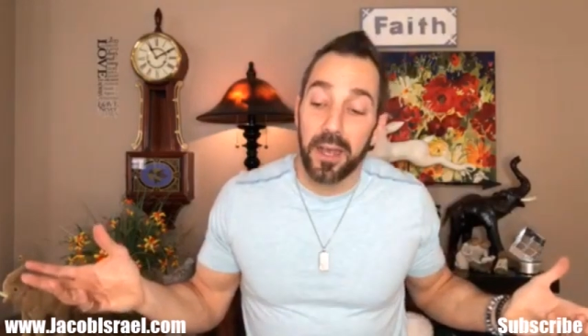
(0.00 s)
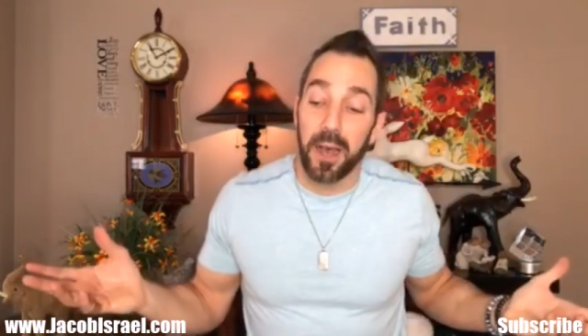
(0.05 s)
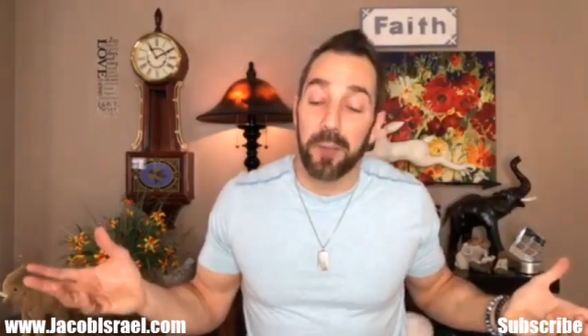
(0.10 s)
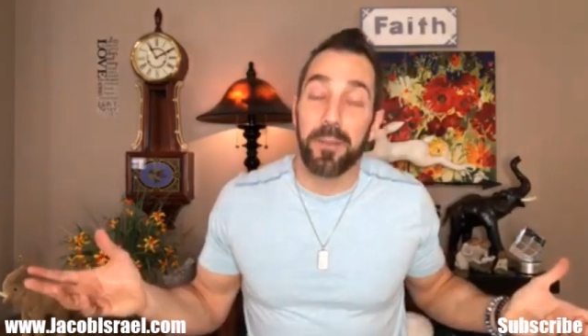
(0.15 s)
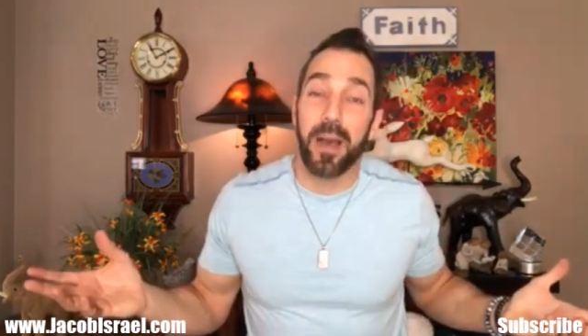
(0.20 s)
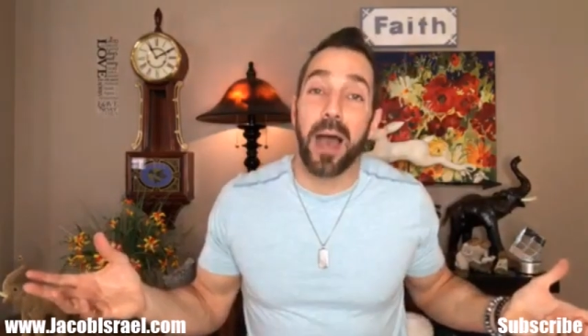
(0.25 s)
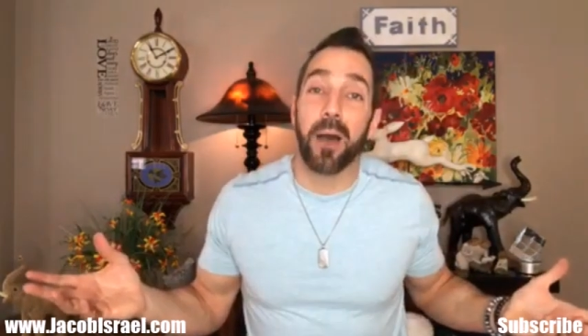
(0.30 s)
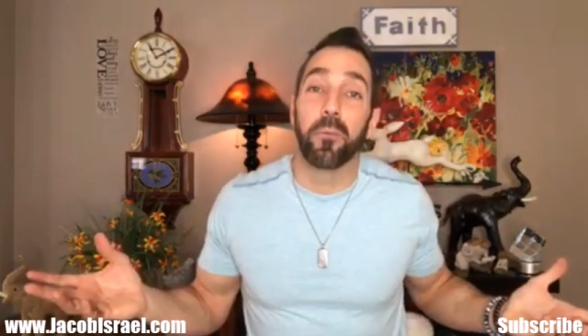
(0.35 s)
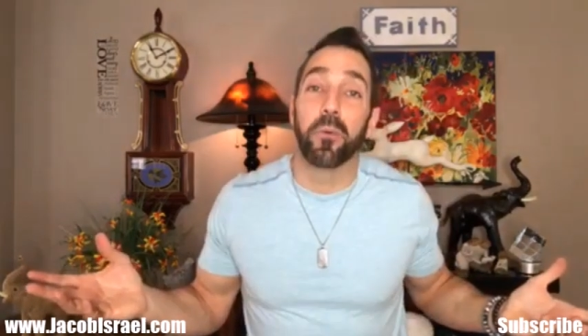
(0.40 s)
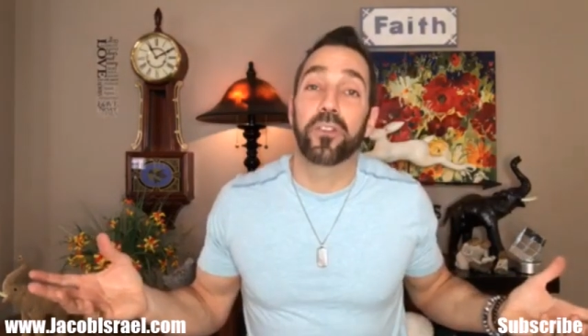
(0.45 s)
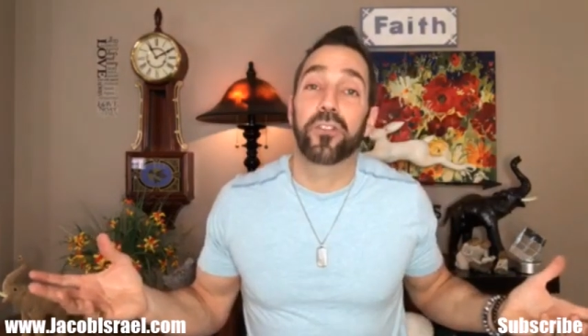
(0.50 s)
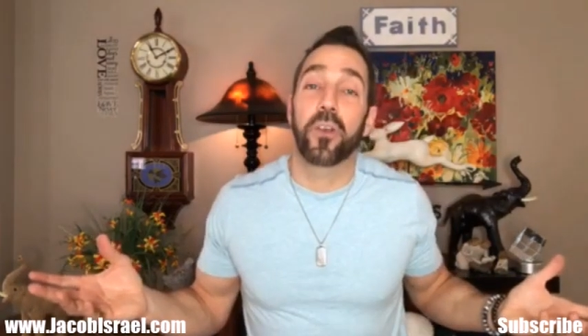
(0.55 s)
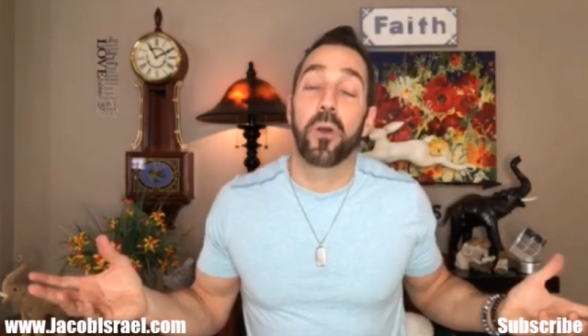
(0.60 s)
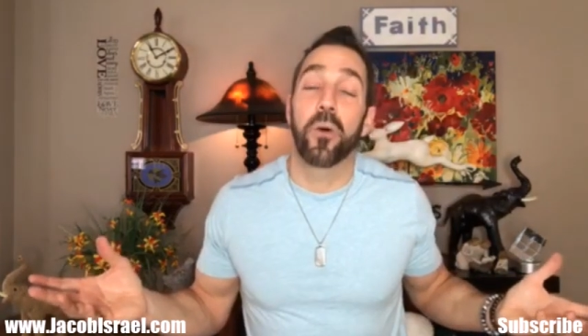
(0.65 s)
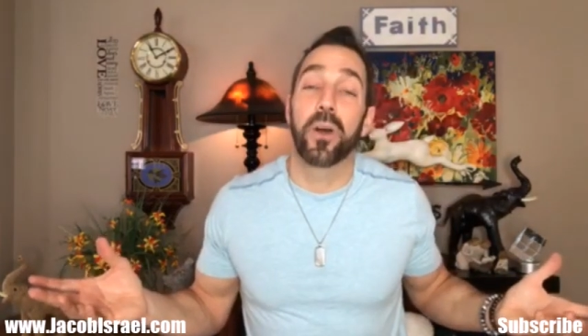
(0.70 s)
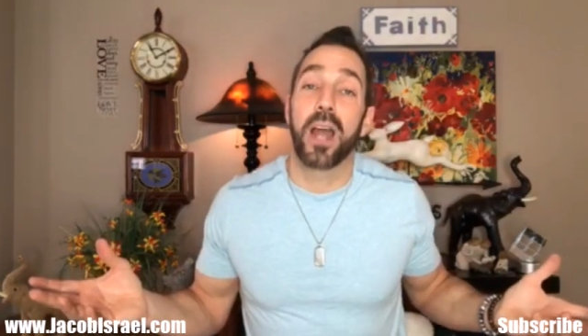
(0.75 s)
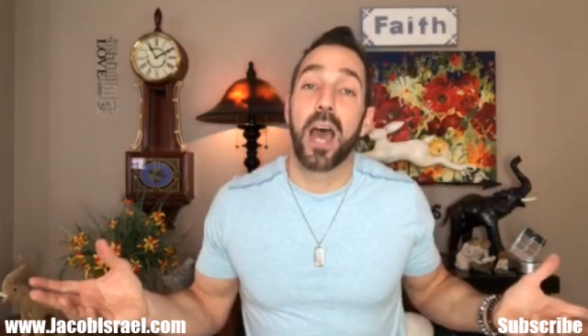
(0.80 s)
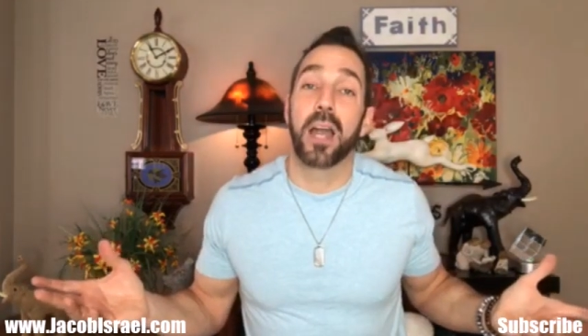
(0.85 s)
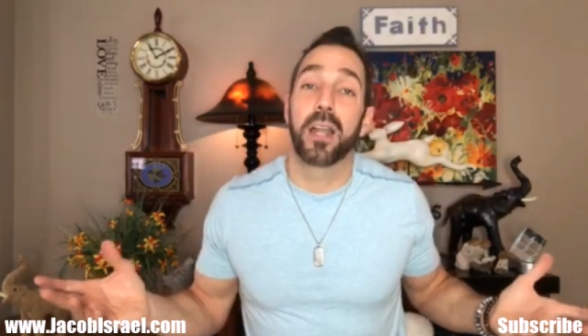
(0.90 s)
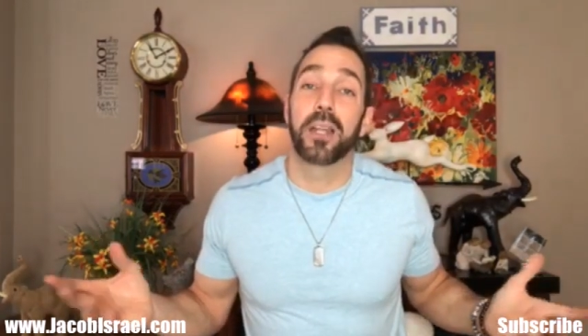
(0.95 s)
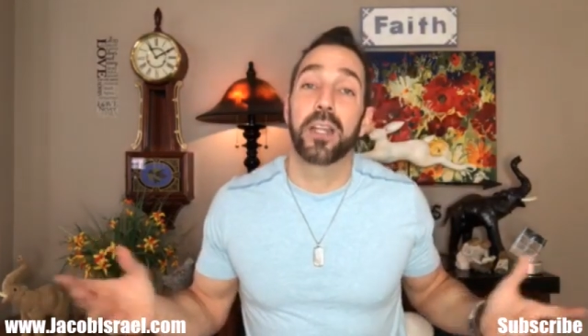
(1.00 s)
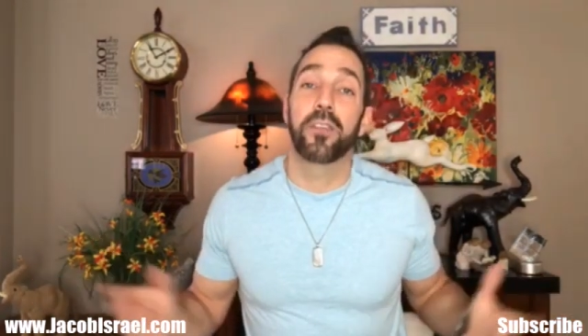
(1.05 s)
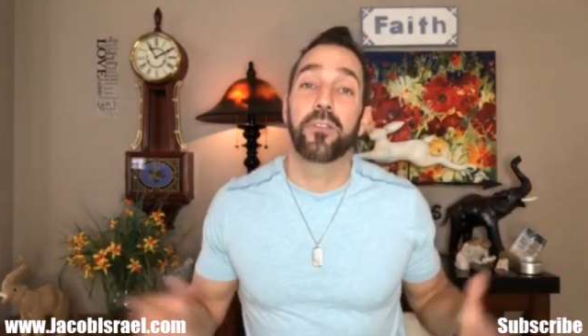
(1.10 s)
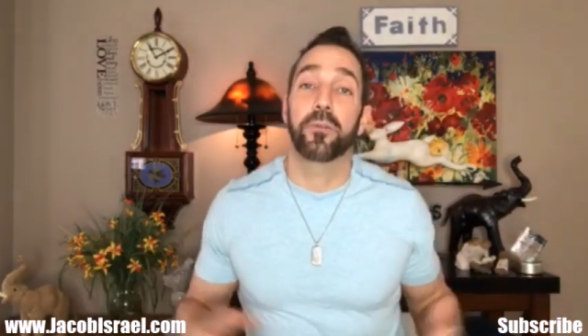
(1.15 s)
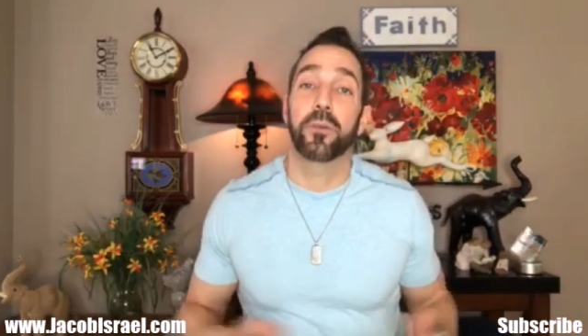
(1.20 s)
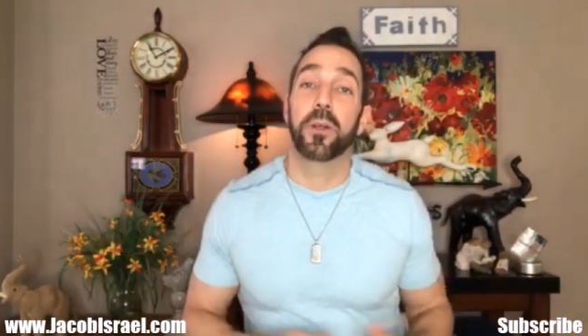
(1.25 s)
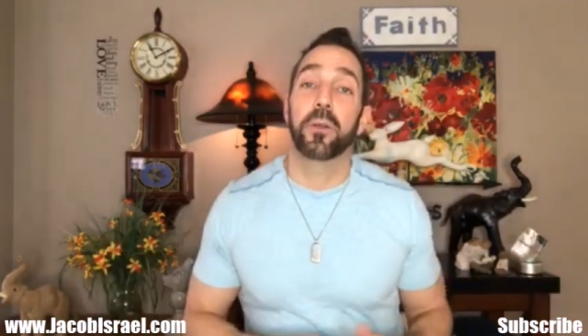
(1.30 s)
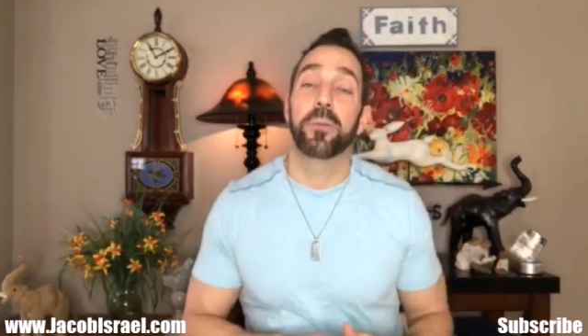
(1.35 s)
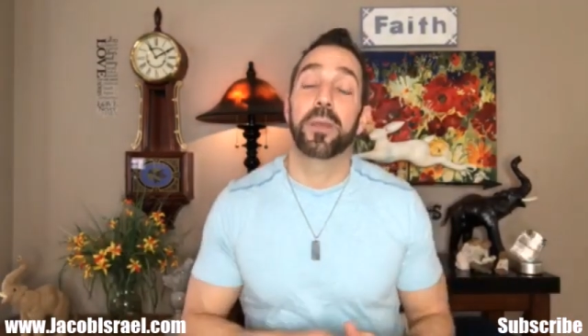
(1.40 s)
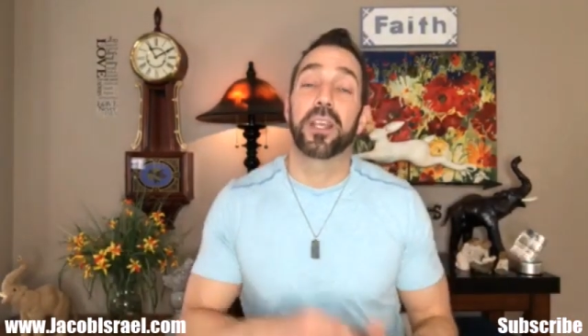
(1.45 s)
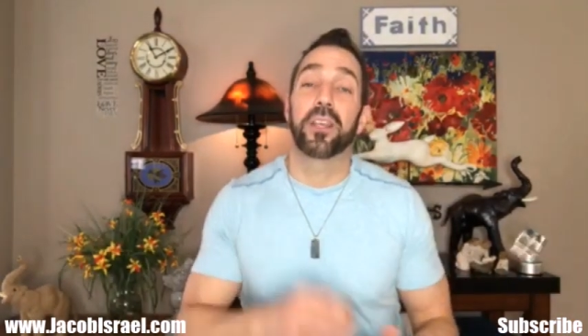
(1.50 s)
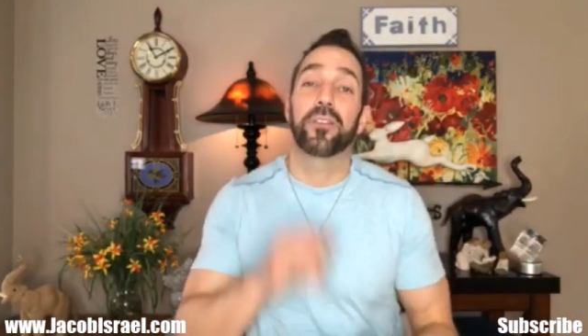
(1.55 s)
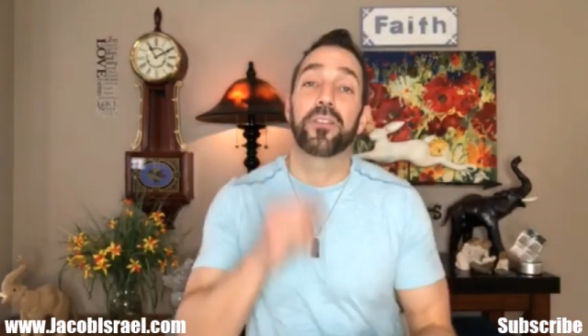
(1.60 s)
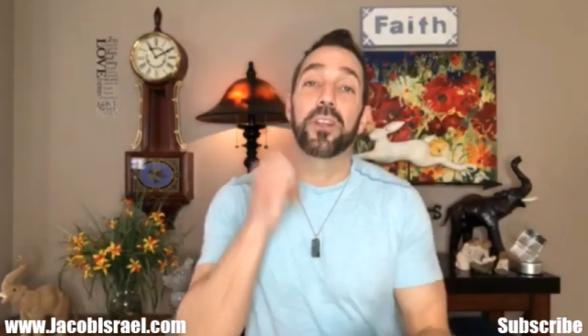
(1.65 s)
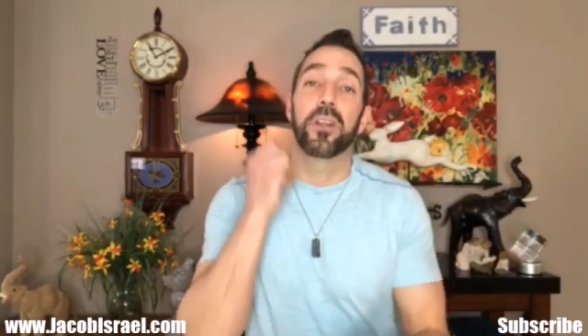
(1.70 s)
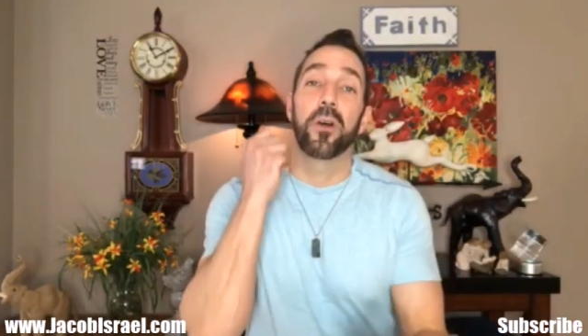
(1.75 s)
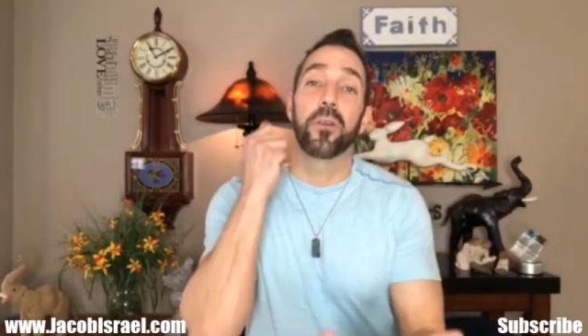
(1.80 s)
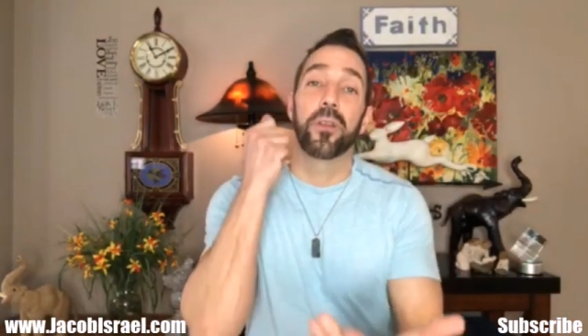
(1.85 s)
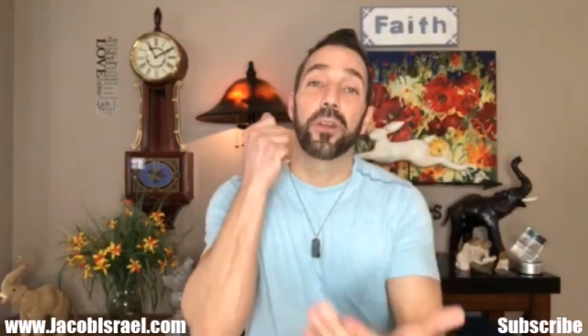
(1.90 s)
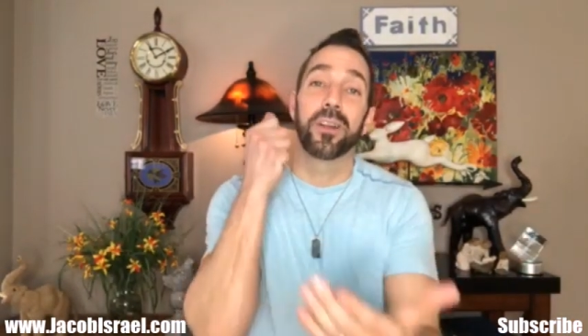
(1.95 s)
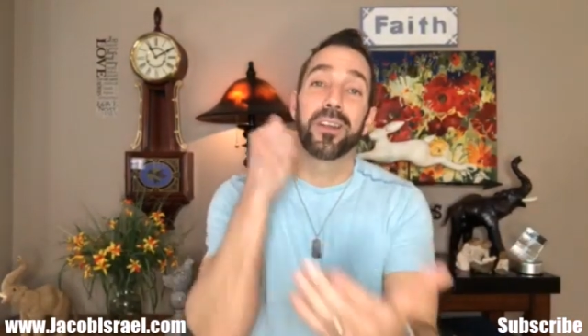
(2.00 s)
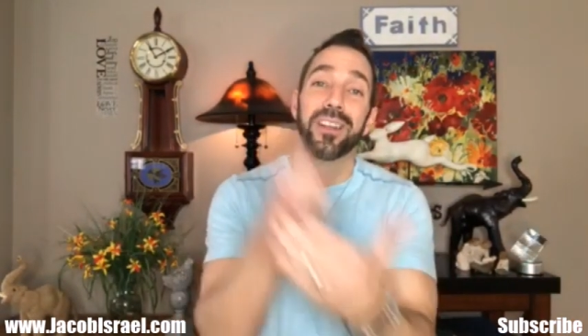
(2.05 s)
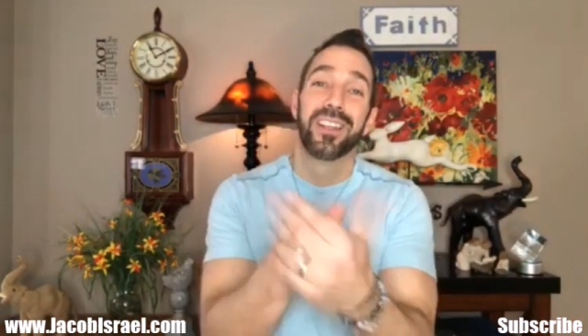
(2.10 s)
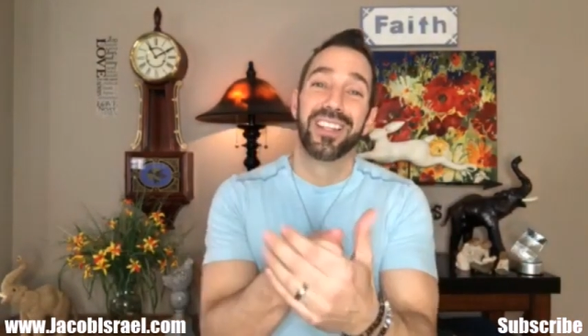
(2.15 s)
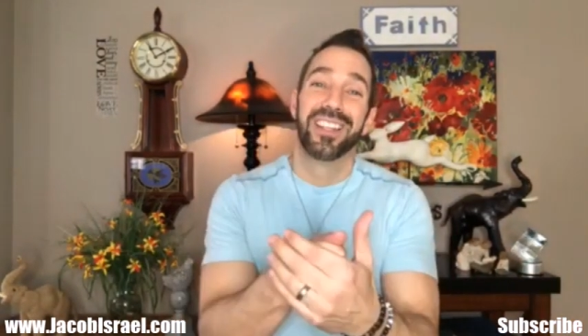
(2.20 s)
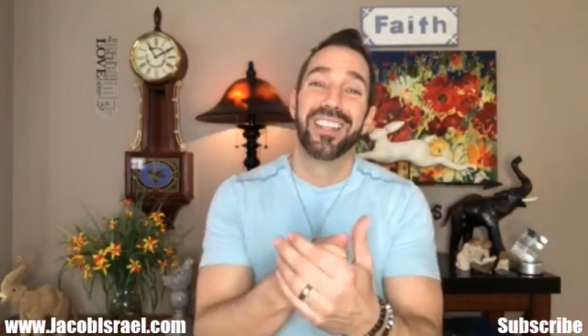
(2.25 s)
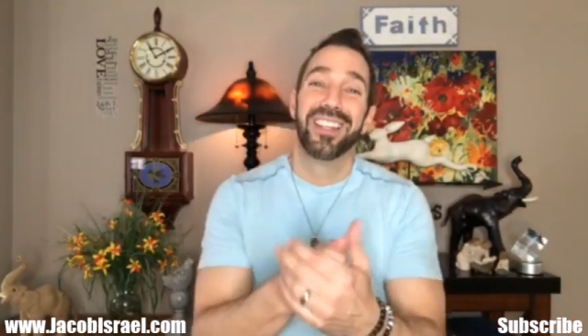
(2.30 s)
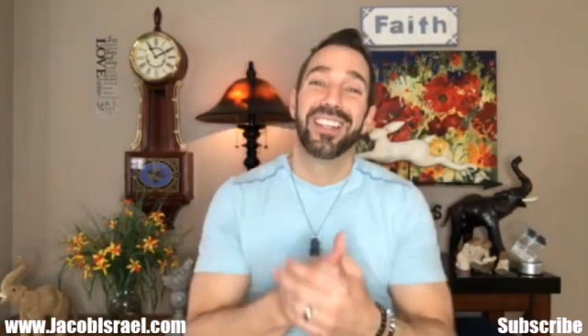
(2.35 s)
about what's going on in Israel, because, you know, they're